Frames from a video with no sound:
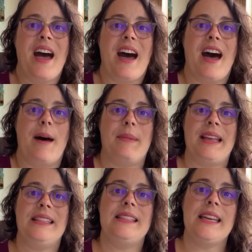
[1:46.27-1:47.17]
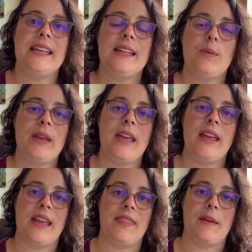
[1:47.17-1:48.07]
until we
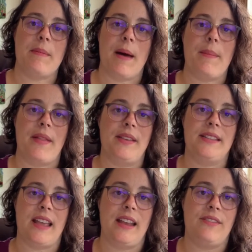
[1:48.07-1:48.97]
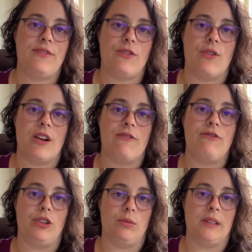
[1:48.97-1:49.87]
get them up on the site for
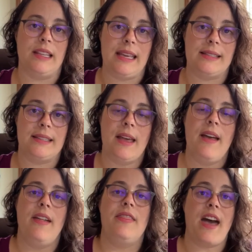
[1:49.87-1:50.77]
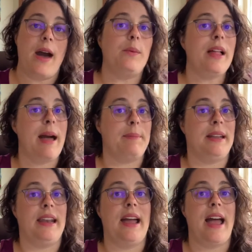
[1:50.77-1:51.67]
full release. That will
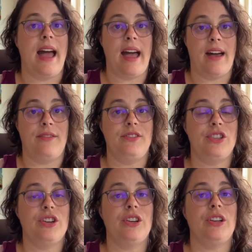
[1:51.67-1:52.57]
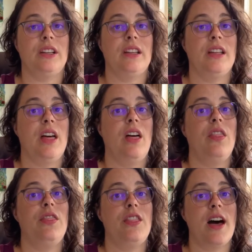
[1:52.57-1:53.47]
happen after
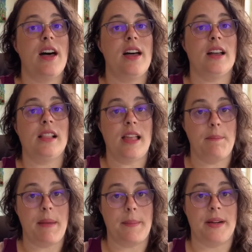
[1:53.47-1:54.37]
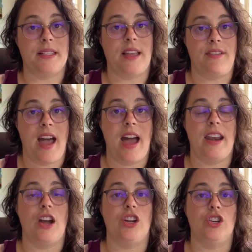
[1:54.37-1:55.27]
the club members have had
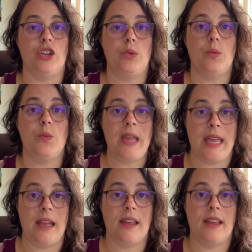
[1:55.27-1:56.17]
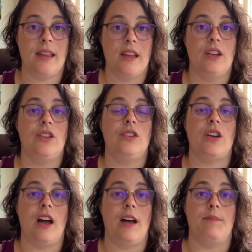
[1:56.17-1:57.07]
a good week,
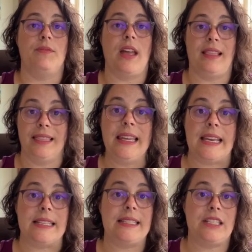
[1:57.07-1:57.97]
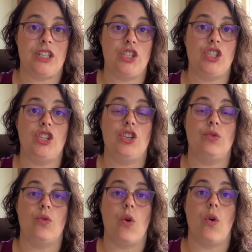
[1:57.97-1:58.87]
at least,
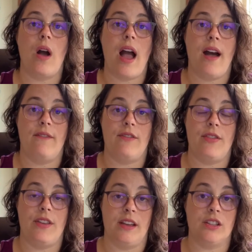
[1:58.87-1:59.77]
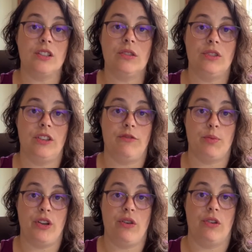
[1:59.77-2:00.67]
to have the exclusive
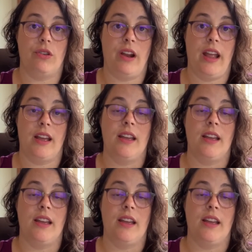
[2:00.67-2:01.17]
pre-ordering